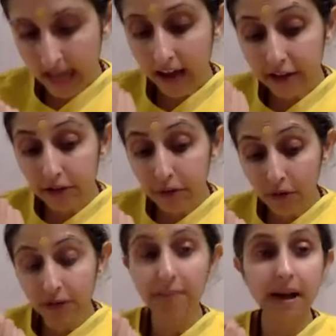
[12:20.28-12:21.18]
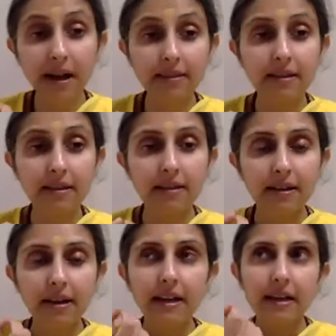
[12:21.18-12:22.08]
Khadyotamatra.
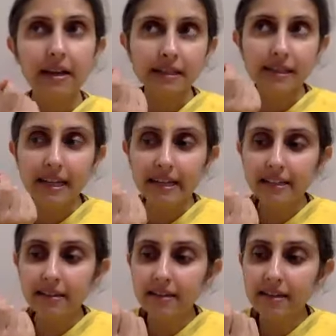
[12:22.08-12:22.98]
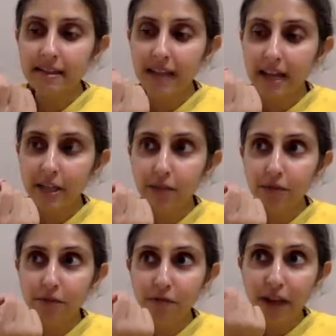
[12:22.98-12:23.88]
It's like the size of
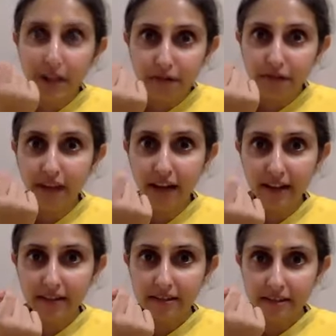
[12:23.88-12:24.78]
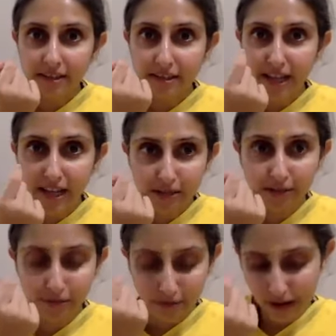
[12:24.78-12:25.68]
a firefly. It's the size
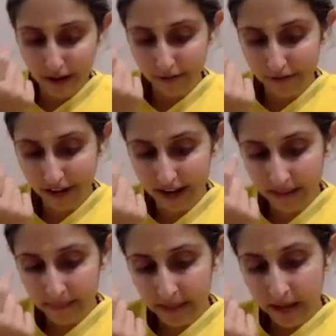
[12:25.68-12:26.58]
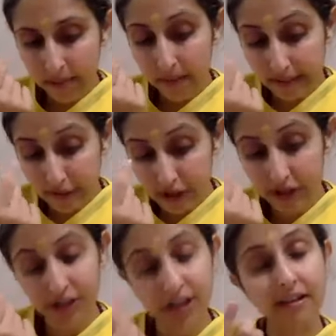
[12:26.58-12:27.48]
of a firefly.
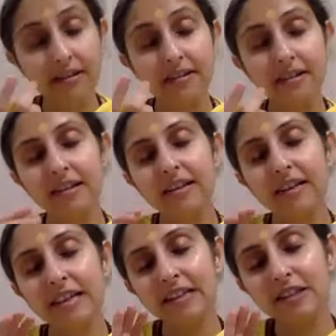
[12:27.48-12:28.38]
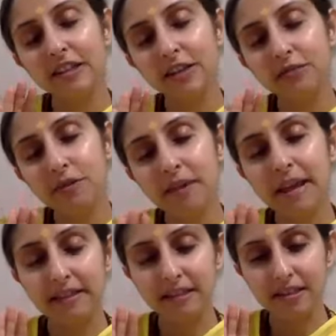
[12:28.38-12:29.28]
Parishishta. It
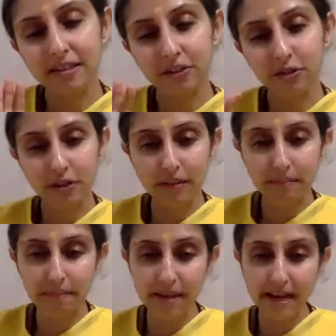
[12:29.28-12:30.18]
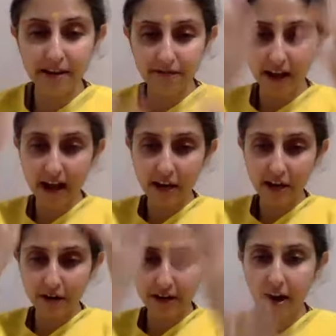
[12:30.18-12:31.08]
remains. So that big
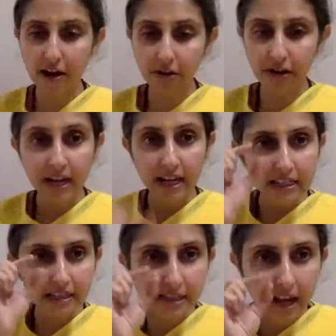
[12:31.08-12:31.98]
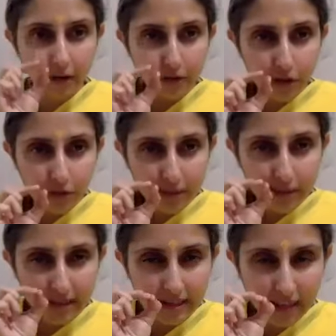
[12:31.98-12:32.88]
fire now is down to a
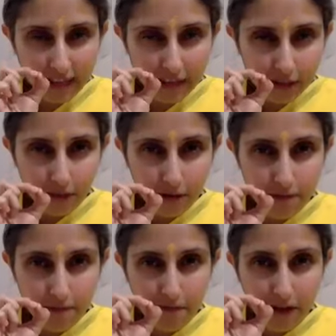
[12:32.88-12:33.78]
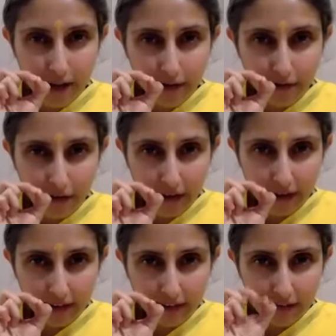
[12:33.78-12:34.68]
size of a firefly.
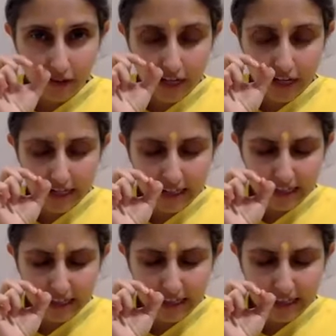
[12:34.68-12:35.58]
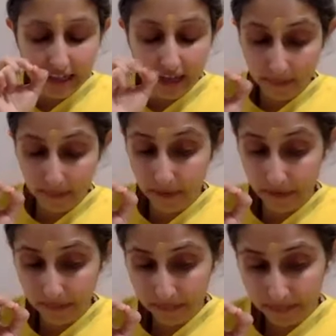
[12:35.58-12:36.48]
Just a little
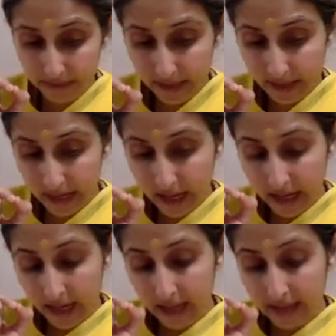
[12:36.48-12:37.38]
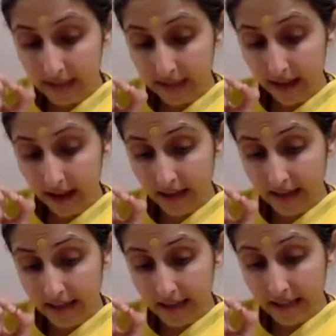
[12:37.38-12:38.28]
ember. Syat
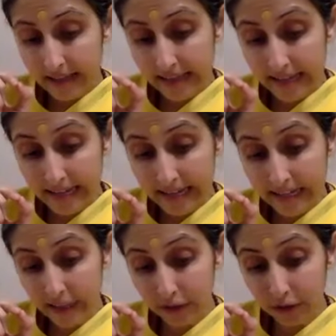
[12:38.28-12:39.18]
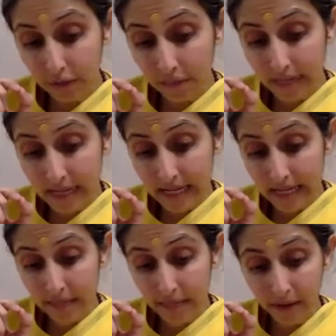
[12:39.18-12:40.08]
tena tatopi
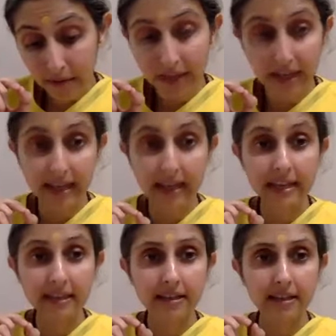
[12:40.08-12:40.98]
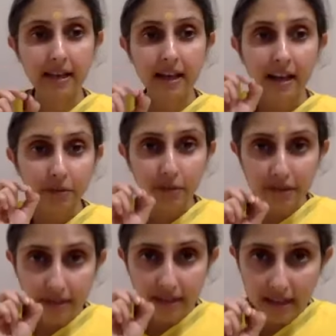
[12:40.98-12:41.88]
na bahudahet. And
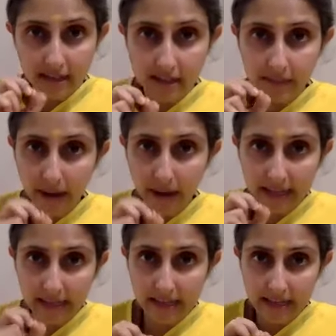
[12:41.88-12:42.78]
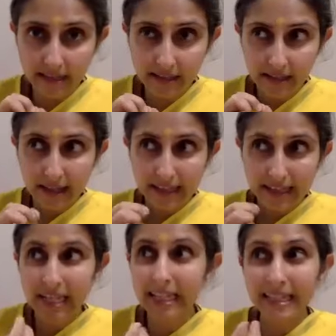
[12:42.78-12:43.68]
with this, by this,
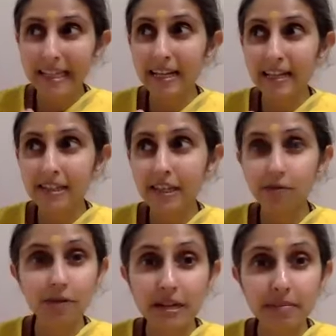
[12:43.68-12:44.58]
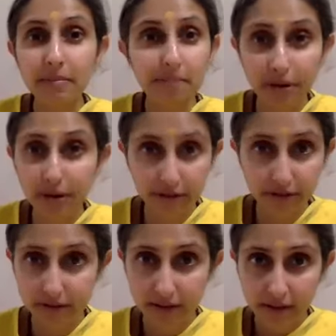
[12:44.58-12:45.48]
nothing else can really be
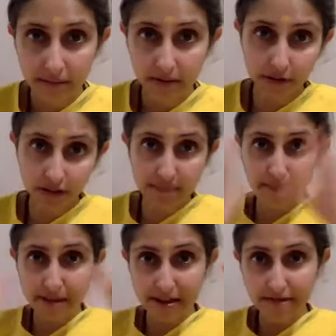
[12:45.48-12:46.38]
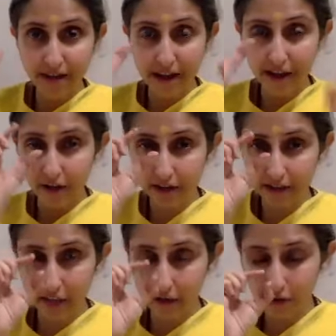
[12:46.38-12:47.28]
burnt, because that big fire
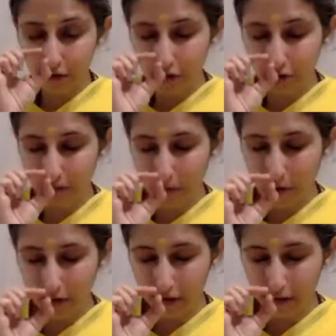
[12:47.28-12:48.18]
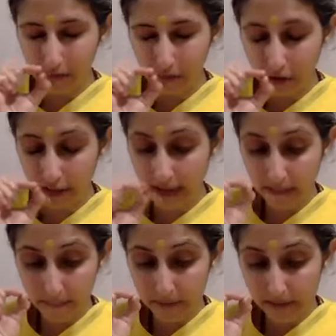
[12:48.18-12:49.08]
is now this small
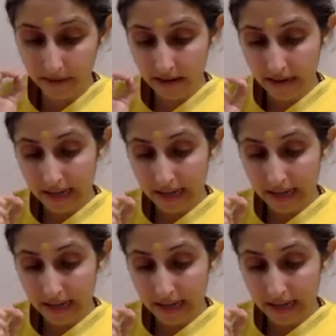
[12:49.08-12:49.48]
ember.